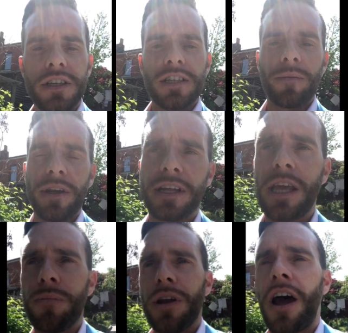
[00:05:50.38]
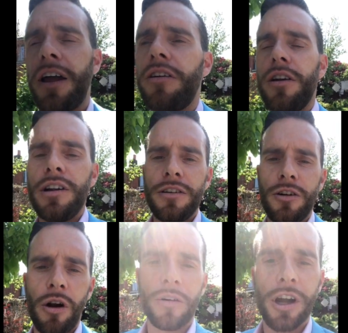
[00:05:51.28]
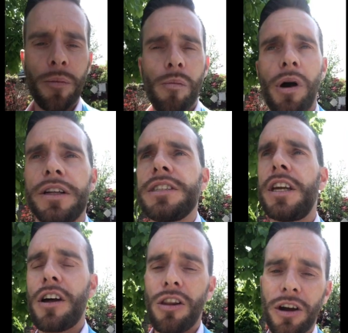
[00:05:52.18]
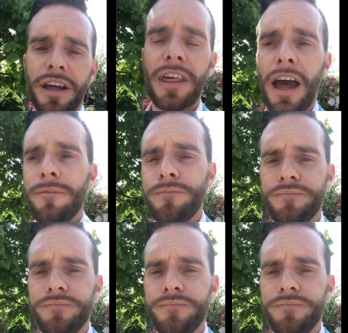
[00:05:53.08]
Something to keep an eye on, you know, every couple months, take a look at that.